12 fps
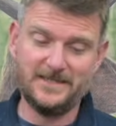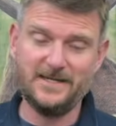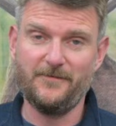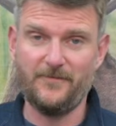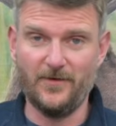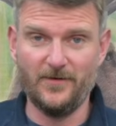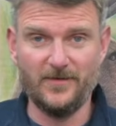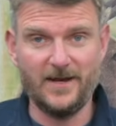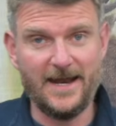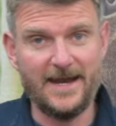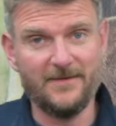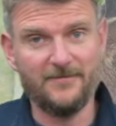different
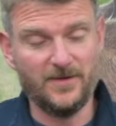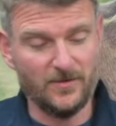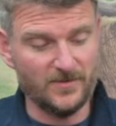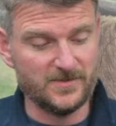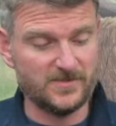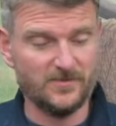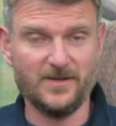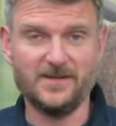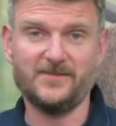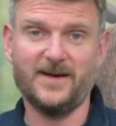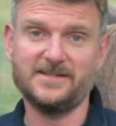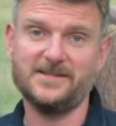than any of the others, other than in
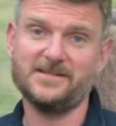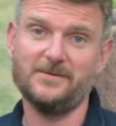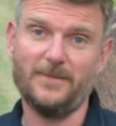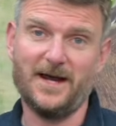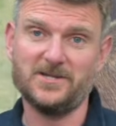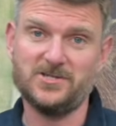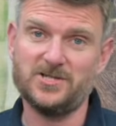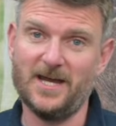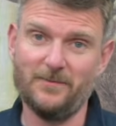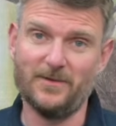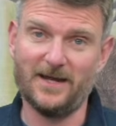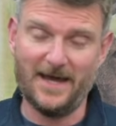fact it's the match
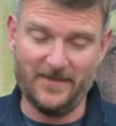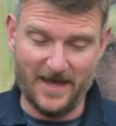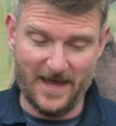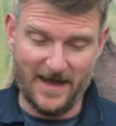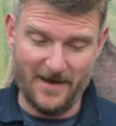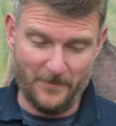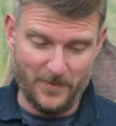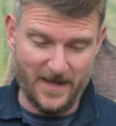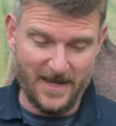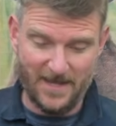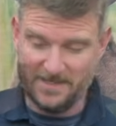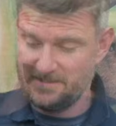chamber like the
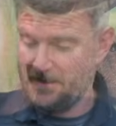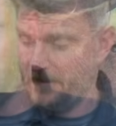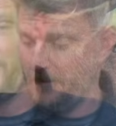LRP is,